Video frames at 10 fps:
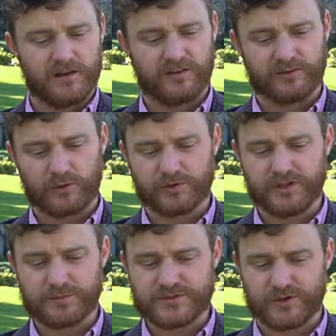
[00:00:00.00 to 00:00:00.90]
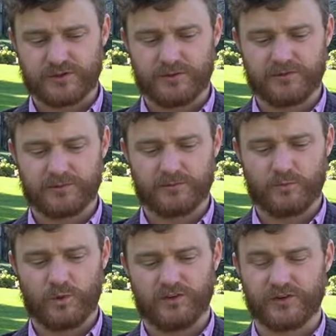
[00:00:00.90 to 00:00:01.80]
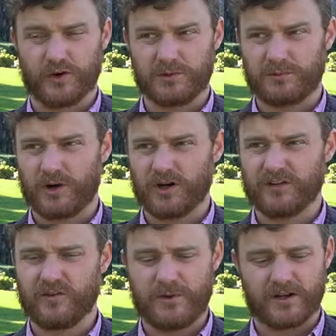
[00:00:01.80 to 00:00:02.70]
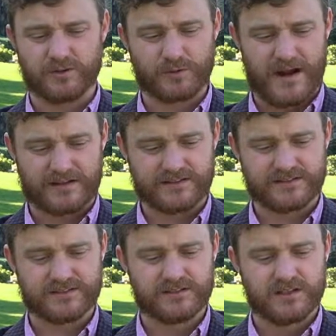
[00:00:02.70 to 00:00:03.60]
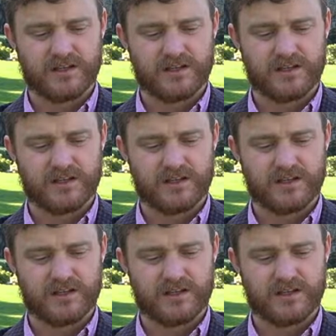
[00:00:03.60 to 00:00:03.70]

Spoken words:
Historically, paternalism was a normal part of the medical practice.